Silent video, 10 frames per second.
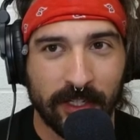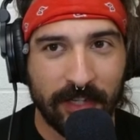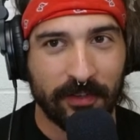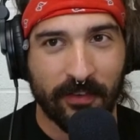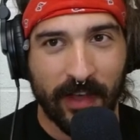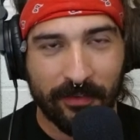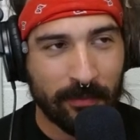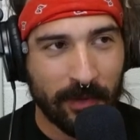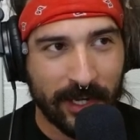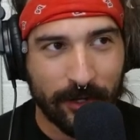even if I have it in
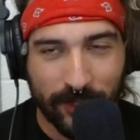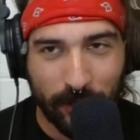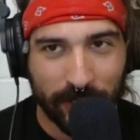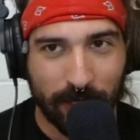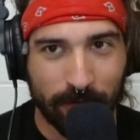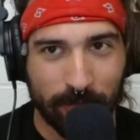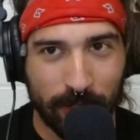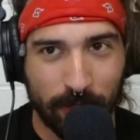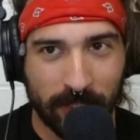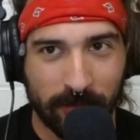my ears. I only hear the
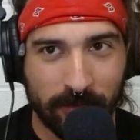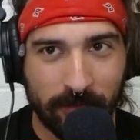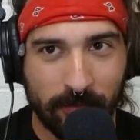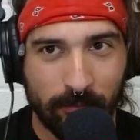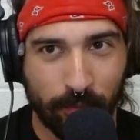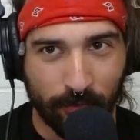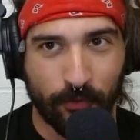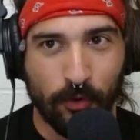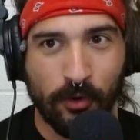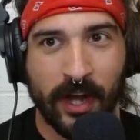music
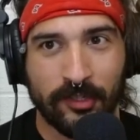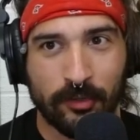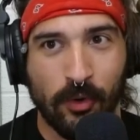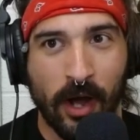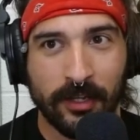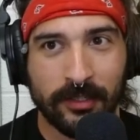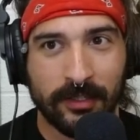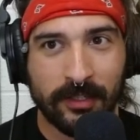before I squat.